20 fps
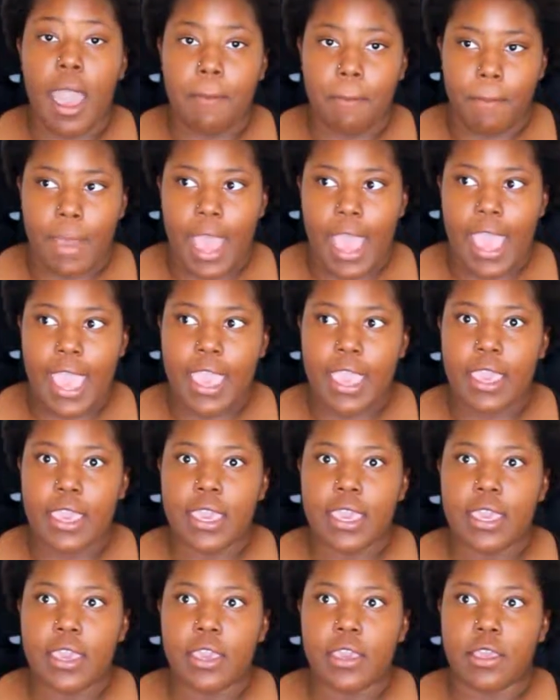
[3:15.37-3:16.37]

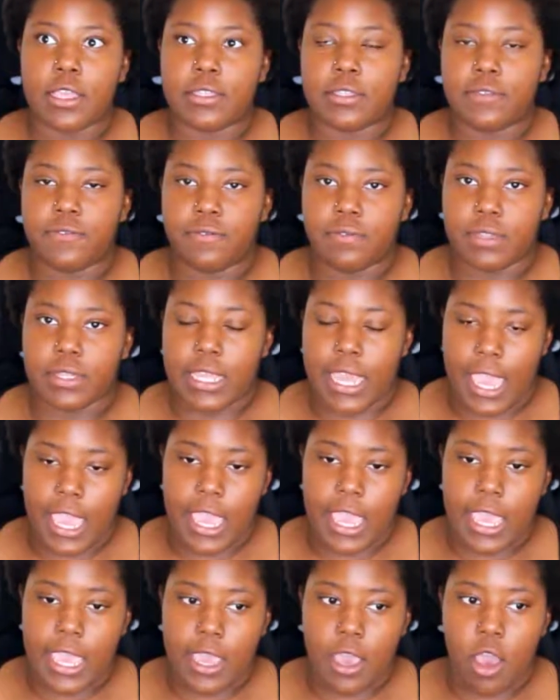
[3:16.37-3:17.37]
my
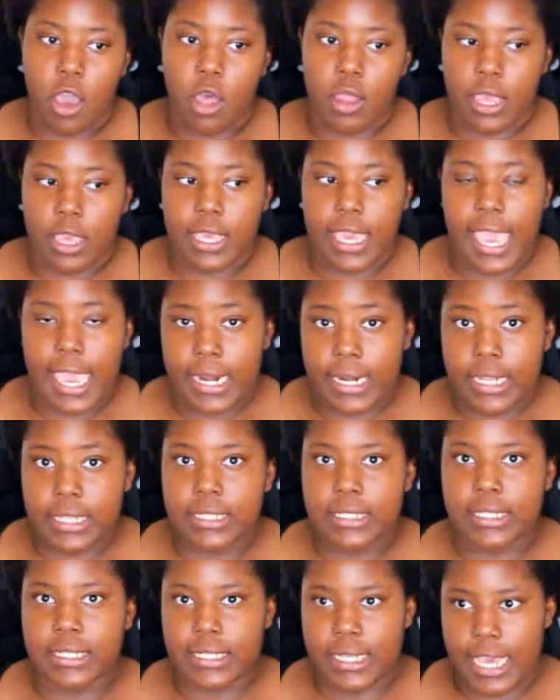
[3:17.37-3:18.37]
day like ended
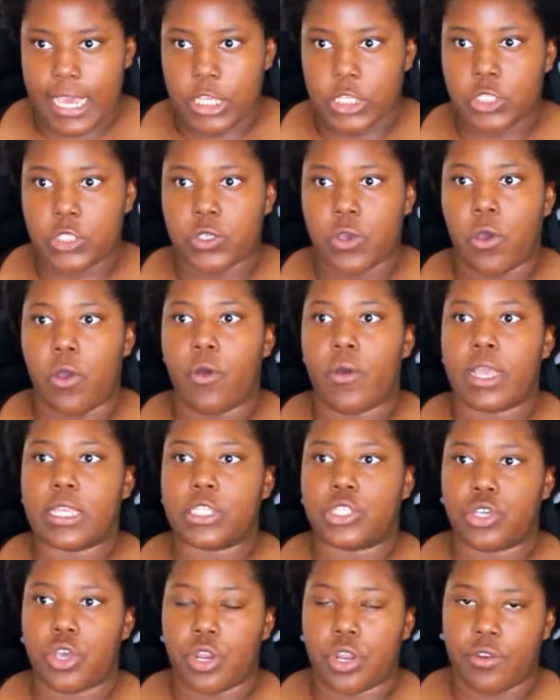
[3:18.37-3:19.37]
today, so it
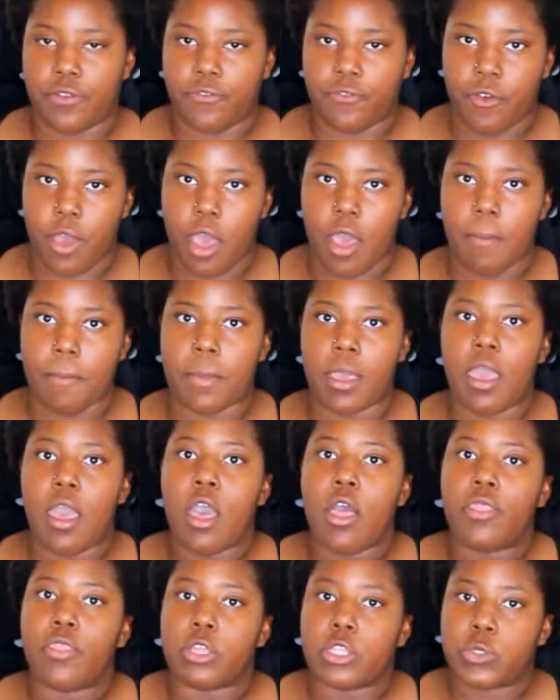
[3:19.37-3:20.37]
started from
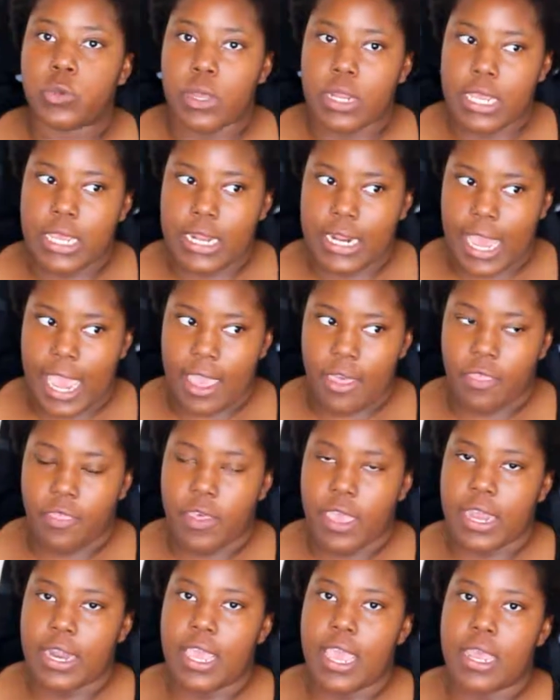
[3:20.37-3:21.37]
the 29th
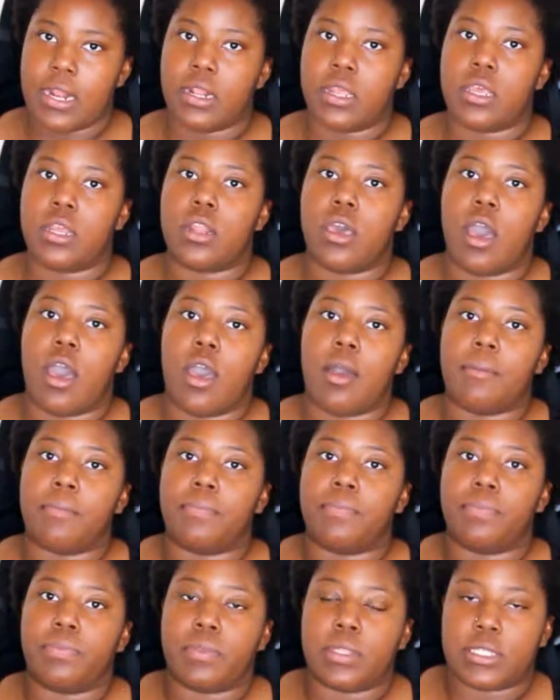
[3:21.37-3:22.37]
and ended
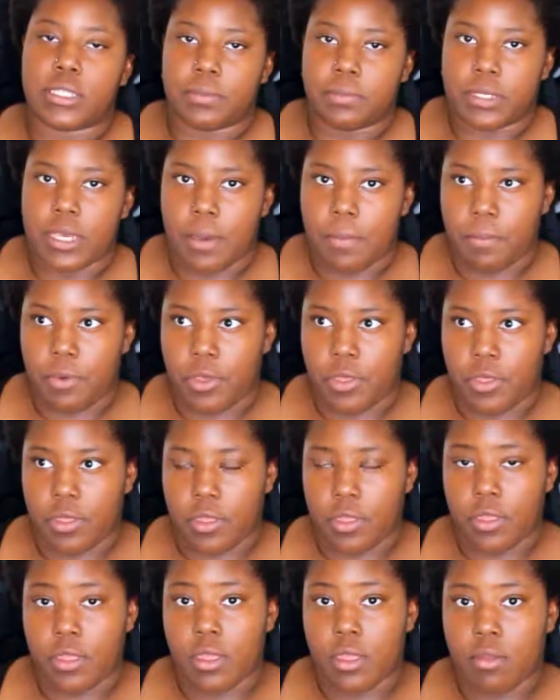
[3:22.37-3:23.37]
September
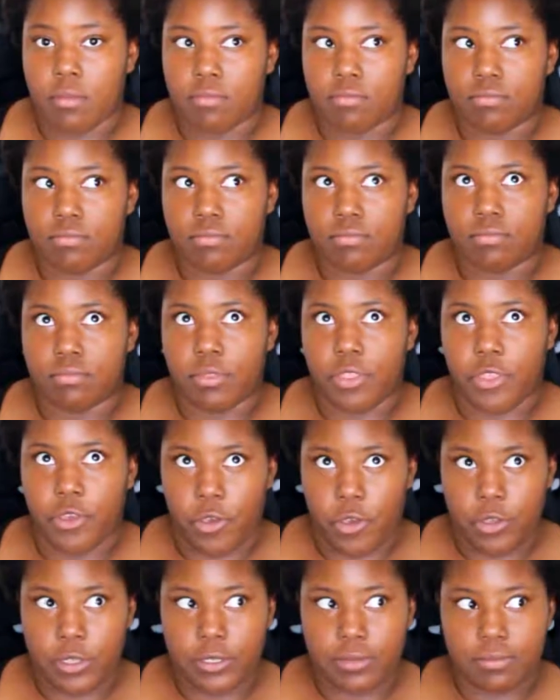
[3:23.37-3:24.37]

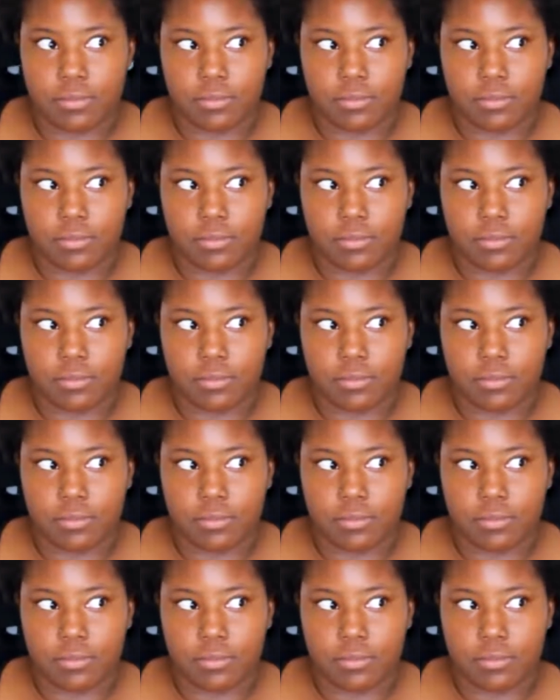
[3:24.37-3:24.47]
1st,